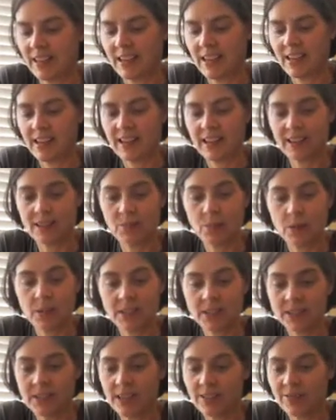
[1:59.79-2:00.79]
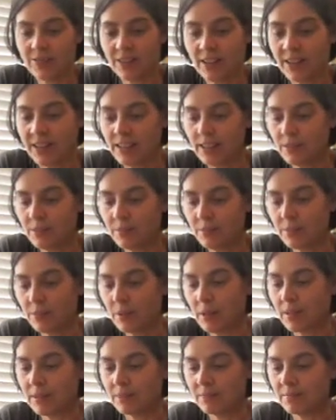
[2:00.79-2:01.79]
and what did I find
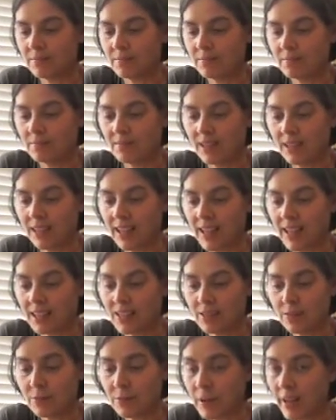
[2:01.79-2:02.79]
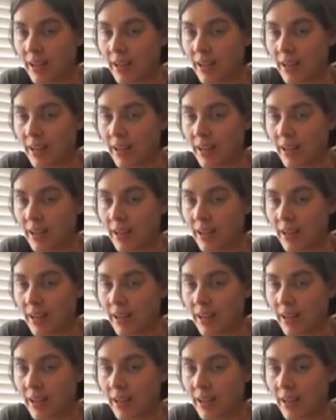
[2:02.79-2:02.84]
but lots of